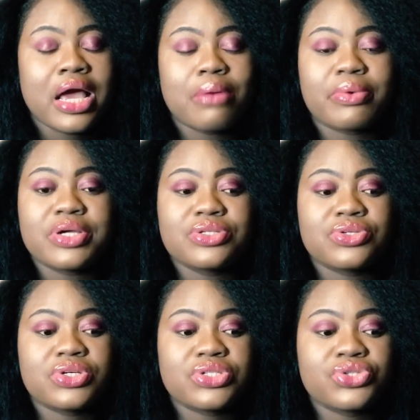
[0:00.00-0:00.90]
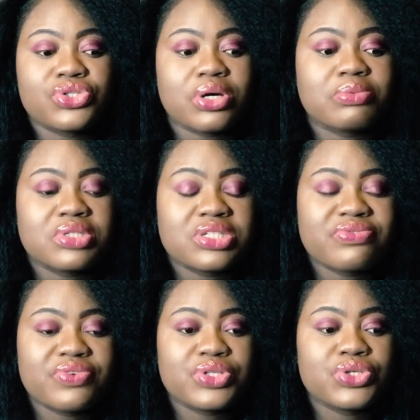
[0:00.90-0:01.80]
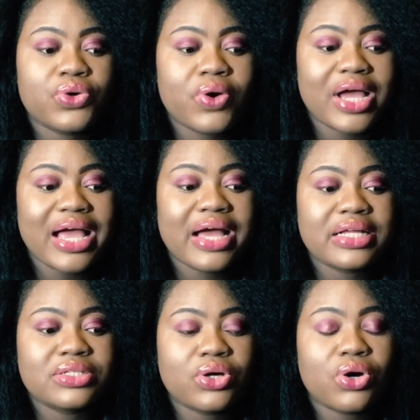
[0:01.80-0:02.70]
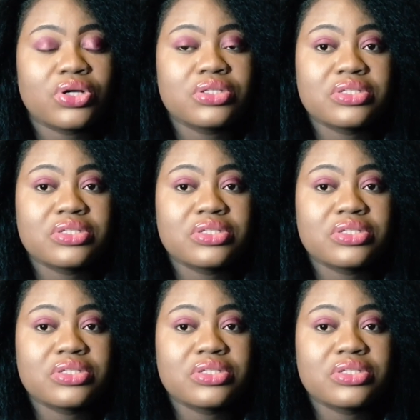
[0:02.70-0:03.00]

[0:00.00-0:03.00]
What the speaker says: I'm going to just drop this video, and on